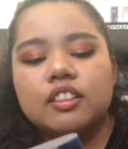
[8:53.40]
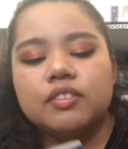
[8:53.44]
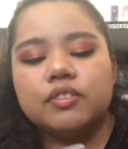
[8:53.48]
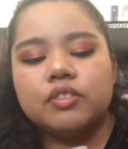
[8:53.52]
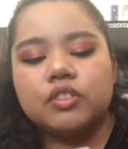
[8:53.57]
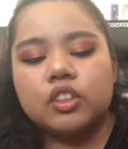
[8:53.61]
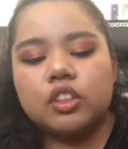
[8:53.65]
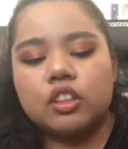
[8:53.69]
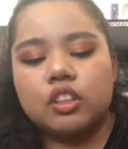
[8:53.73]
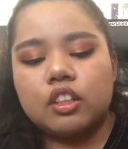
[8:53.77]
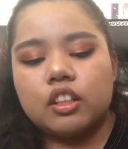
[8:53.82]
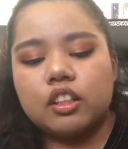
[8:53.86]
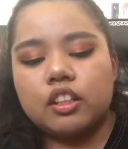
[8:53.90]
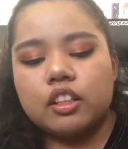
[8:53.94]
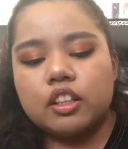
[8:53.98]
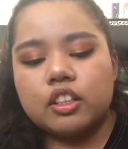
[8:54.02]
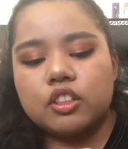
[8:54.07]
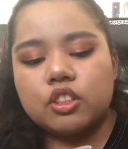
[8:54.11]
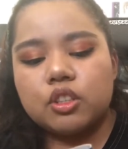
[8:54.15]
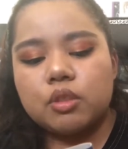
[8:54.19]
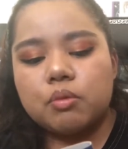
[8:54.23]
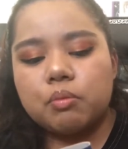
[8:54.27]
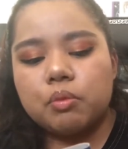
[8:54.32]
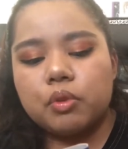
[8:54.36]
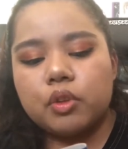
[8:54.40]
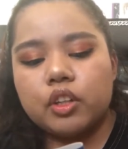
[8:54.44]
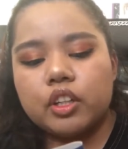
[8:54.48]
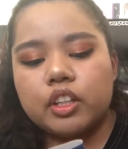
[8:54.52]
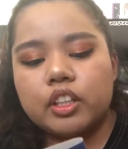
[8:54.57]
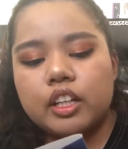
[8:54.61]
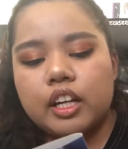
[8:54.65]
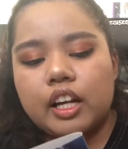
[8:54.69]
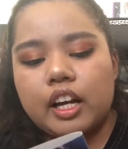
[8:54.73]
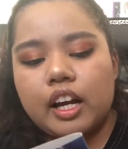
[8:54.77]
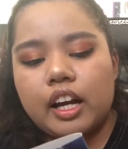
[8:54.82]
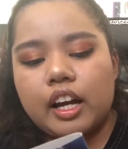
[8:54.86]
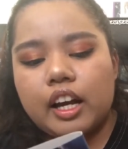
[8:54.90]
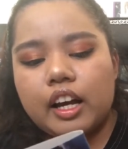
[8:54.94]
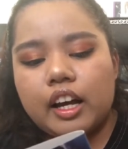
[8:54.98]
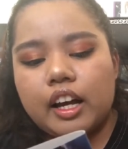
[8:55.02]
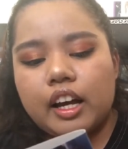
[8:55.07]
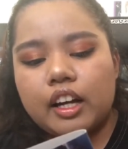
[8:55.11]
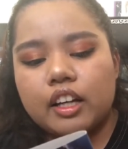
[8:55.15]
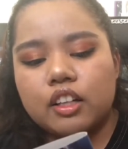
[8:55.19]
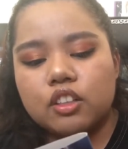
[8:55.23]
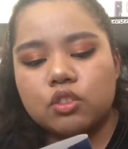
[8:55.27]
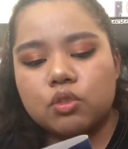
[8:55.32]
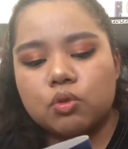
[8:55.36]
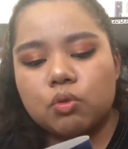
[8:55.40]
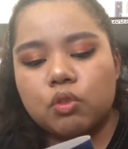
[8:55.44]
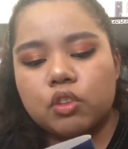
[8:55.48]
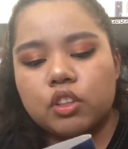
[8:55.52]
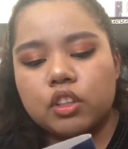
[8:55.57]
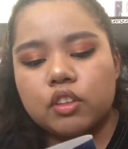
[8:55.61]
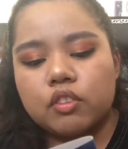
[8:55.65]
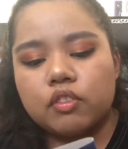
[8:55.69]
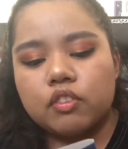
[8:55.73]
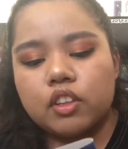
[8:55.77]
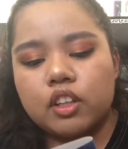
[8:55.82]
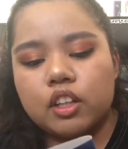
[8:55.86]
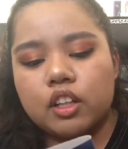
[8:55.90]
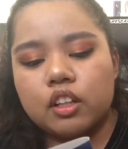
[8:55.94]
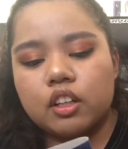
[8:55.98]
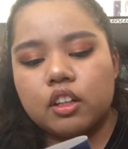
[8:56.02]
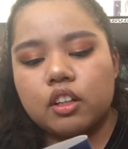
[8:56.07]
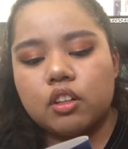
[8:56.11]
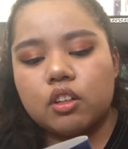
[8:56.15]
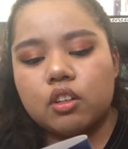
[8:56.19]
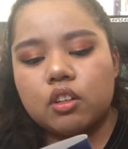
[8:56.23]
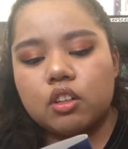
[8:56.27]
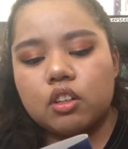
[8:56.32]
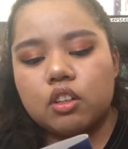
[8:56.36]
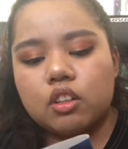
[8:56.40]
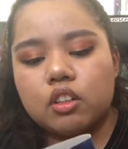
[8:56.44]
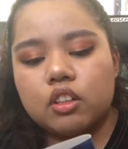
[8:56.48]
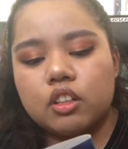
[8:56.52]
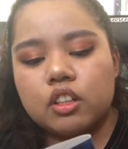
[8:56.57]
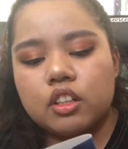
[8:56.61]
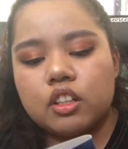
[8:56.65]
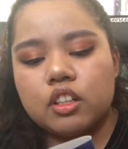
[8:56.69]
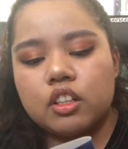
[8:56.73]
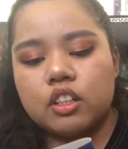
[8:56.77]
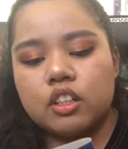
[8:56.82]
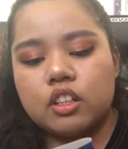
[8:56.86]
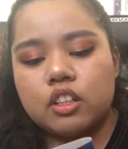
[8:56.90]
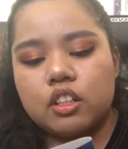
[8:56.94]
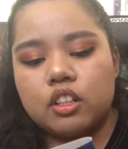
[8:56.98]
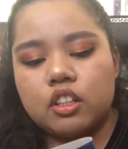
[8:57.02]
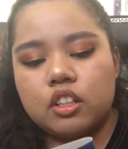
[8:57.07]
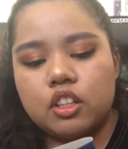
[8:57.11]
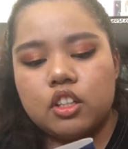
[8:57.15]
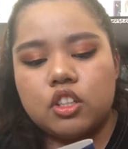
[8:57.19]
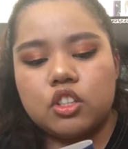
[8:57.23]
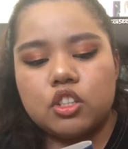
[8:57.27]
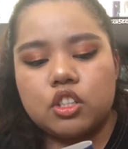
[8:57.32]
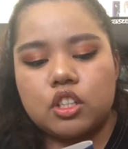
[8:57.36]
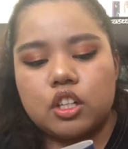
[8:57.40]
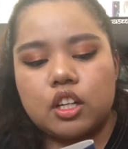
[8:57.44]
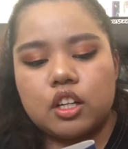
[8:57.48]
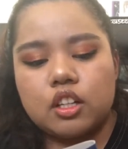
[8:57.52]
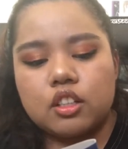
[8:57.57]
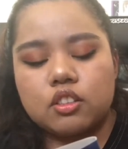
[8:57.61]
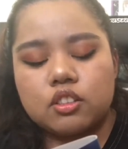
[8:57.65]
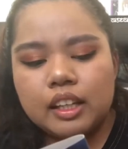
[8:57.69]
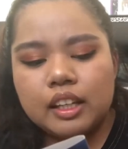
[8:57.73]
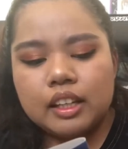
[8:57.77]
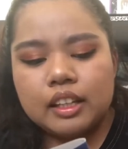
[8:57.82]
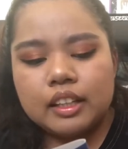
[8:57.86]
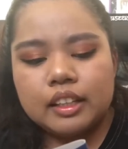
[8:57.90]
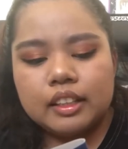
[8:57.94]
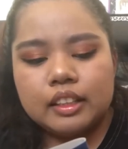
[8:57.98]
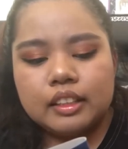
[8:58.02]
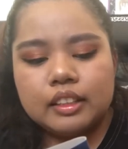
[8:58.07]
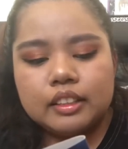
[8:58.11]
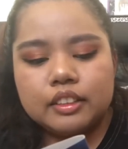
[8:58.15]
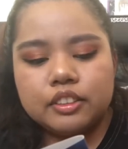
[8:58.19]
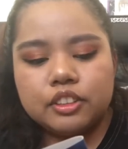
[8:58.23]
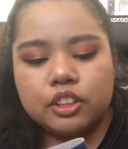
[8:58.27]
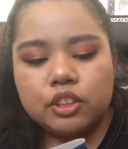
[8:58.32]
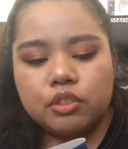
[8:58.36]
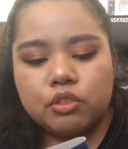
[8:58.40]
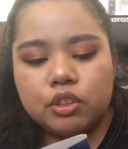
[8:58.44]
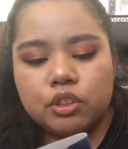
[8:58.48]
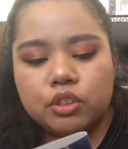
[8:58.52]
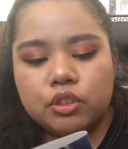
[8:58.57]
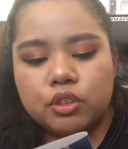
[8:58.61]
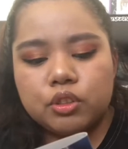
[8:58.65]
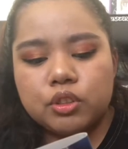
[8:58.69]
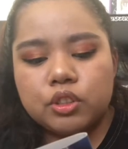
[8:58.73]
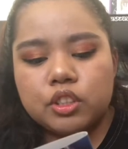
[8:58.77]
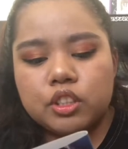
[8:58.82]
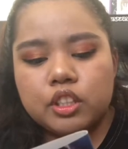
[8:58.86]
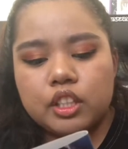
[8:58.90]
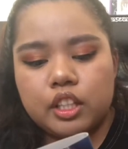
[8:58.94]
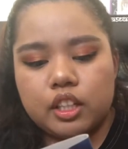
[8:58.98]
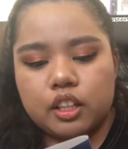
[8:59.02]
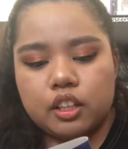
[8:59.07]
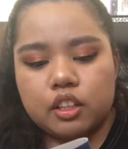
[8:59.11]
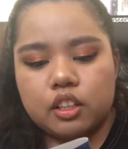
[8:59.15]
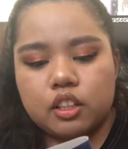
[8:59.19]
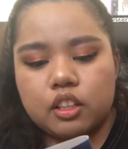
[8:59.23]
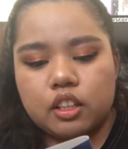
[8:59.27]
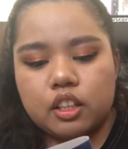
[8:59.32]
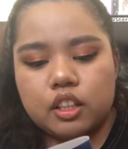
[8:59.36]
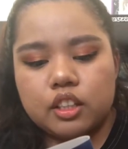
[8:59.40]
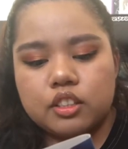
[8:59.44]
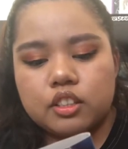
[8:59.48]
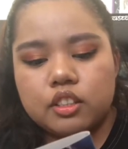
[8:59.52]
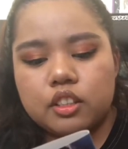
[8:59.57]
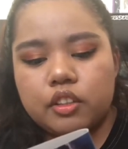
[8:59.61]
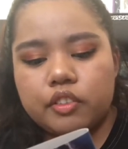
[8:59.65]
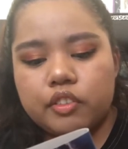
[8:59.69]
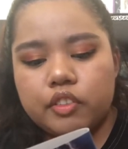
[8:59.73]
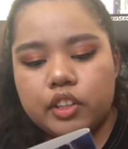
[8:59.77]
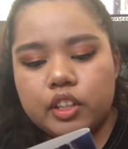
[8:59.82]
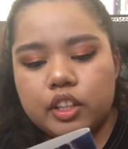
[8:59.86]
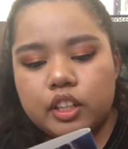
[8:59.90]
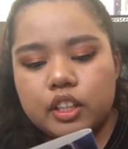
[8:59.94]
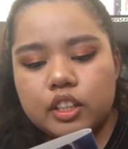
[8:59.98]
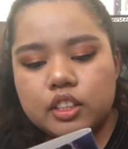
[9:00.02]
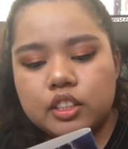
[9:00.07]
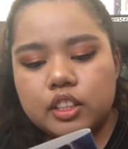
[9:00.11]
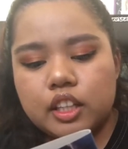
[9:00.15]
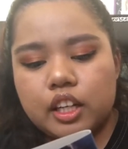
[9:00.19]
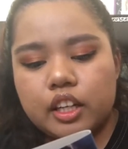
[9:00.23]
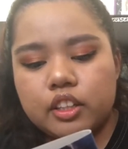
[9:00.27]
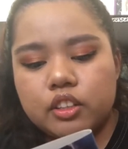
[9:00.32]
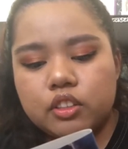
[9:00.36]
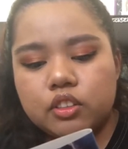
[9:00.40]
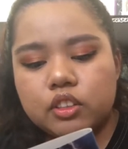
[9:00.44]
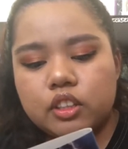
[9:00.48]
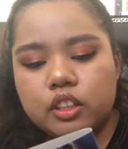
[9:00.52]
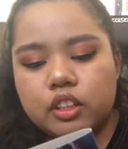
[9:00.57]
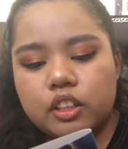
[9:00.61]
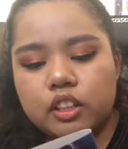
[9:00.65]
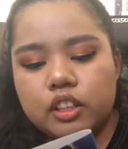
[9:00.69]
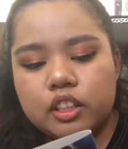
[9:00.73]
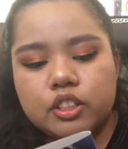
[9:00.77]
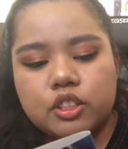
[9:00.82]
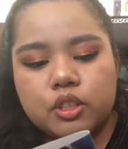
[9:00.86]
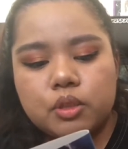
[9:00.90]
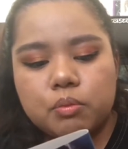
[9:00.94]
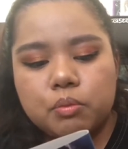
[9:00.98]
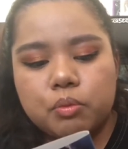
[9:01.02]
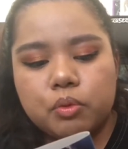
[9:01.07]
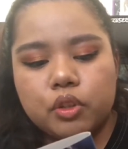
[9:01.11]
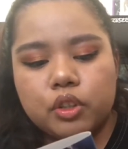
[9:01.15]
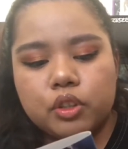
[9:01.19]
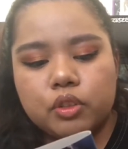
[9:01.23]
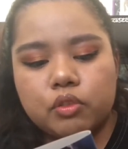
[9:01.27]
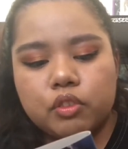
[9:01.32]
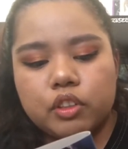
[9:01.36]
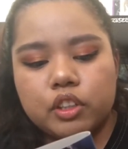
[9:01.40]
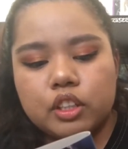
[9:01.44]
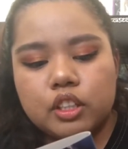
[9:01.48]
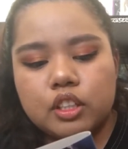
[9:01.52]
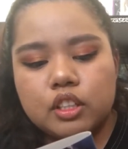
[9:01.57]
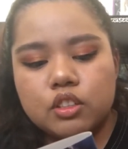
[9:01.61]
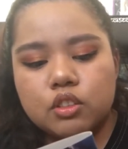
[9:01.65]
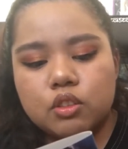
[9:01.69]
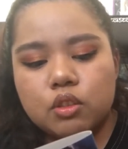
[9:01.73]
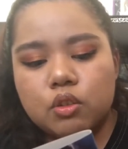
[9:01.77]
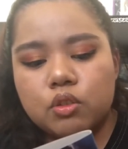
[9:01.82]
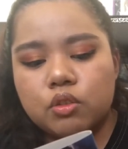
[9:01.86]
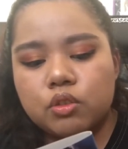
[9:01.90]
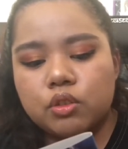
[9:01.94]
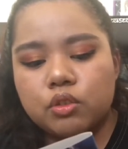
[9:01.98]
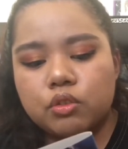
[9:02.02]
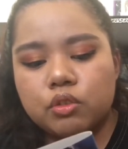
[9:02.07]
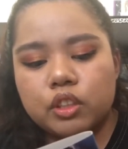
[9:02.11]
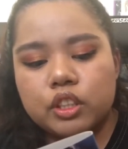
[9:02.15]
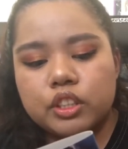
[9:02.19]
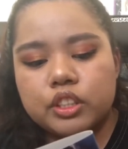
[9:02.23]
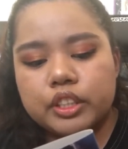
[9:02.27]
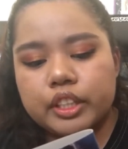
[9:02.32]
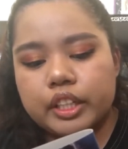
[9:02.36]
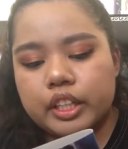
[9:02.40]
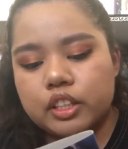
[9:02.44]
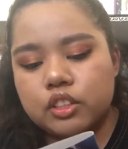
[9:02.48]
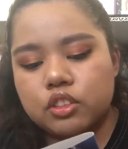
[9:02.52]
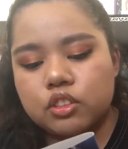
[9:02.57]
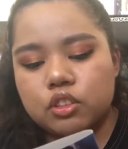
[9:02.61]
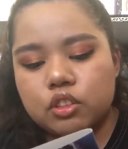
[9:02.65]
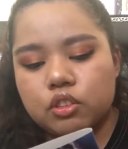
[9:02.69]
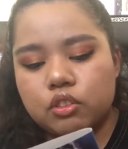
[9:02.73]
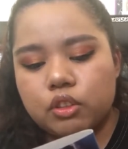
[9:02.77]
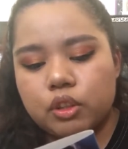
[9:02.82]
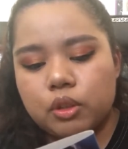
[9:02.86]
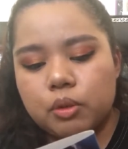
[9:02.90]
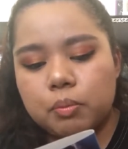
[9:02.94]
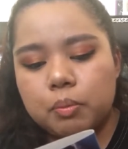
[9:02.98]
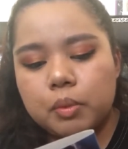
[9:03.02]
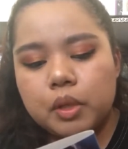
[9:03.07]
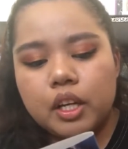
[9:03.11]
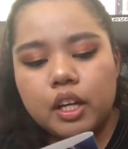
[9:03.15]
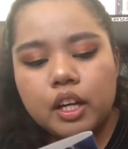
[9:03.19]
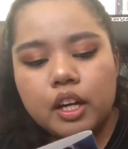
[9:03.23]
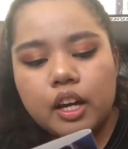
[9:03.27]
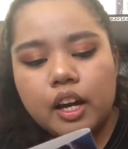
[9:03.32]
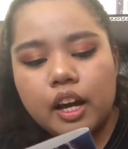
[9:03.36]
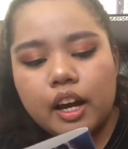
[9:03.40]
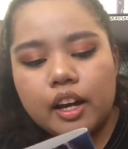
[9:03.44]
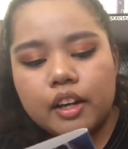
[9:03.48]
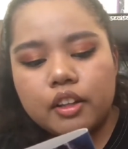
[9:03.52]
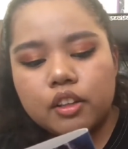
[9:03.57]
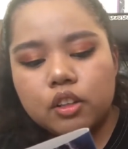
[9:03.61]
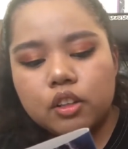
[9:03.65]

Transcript: the Legendborn as one of their initiates. She recruits Nick, a self-exiled Legendborn with his own grudge against the group, and their